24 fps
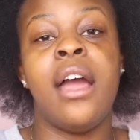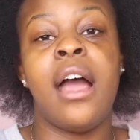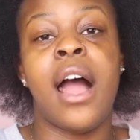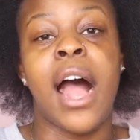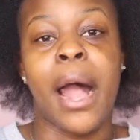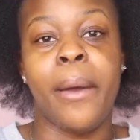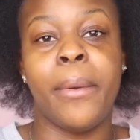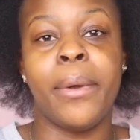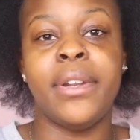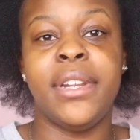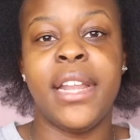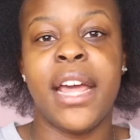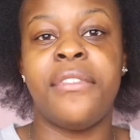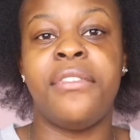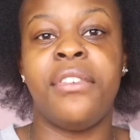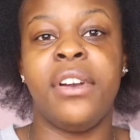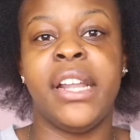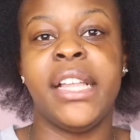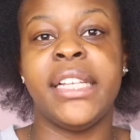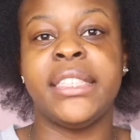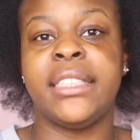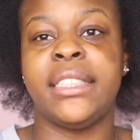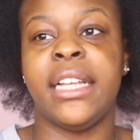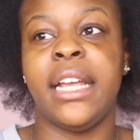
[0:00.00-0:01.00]
I would
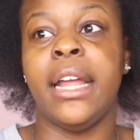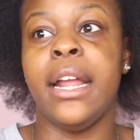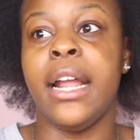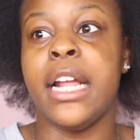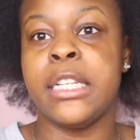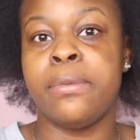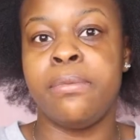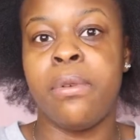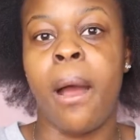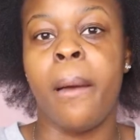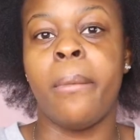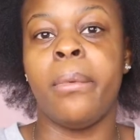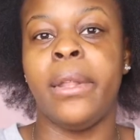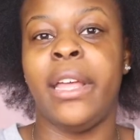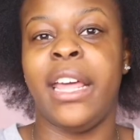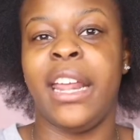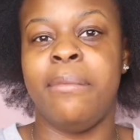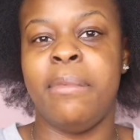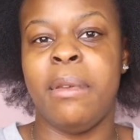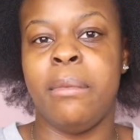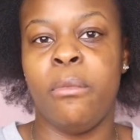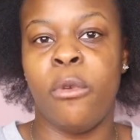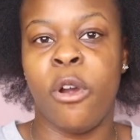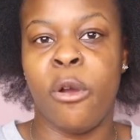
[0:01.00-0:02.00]
definitely say it's probably going
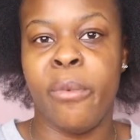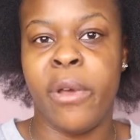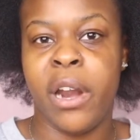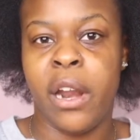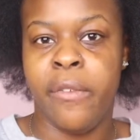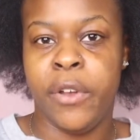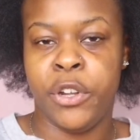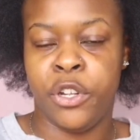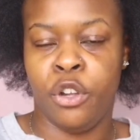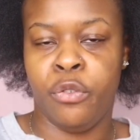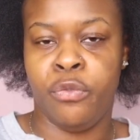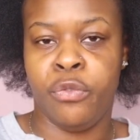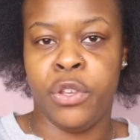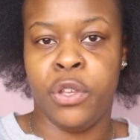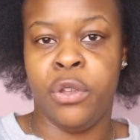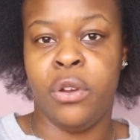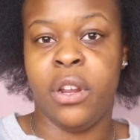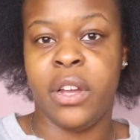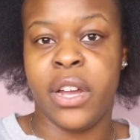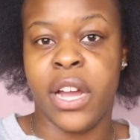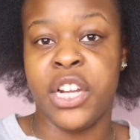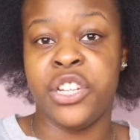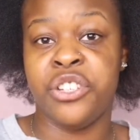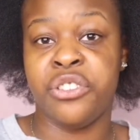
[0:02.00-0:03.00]
to be more beneficial for you to
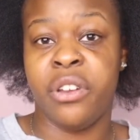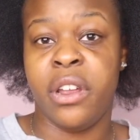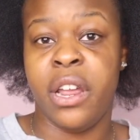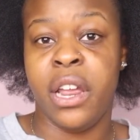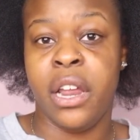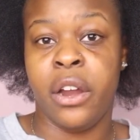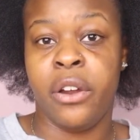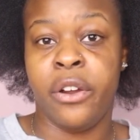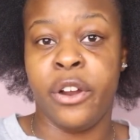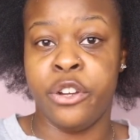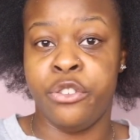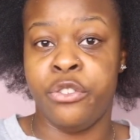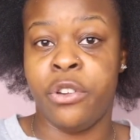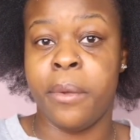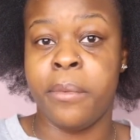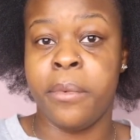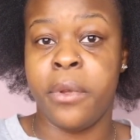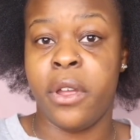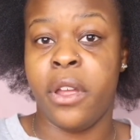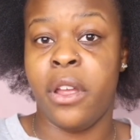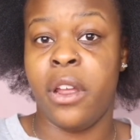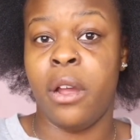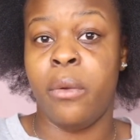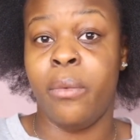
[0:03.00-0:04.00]
cut your hair or trim
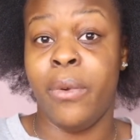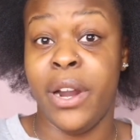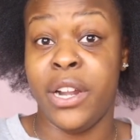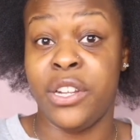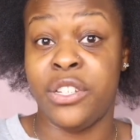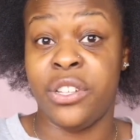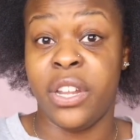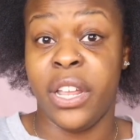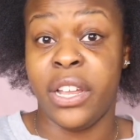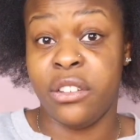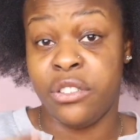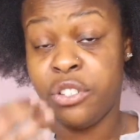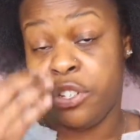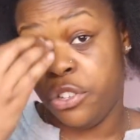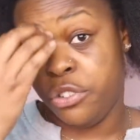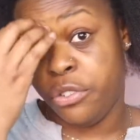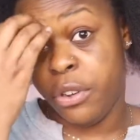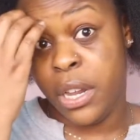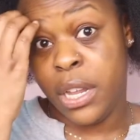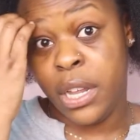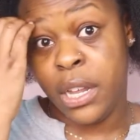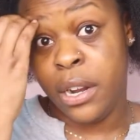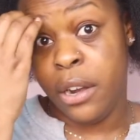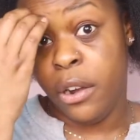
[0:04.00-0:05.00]
your hair when it's like
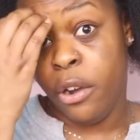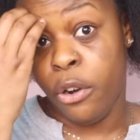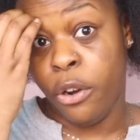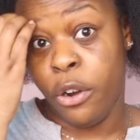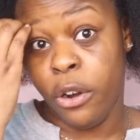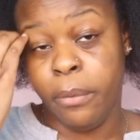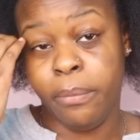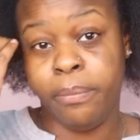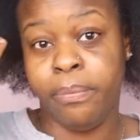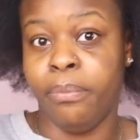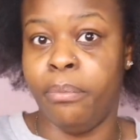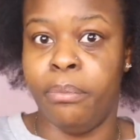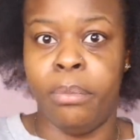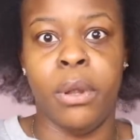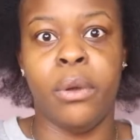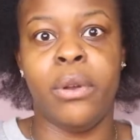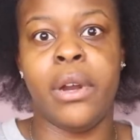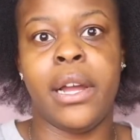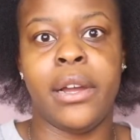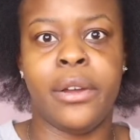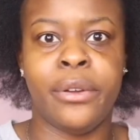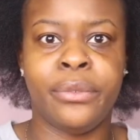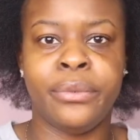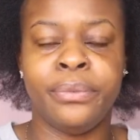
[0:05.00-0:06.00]
straight or blown
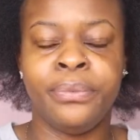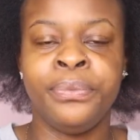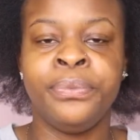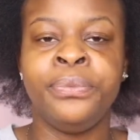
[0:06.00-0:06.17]
out,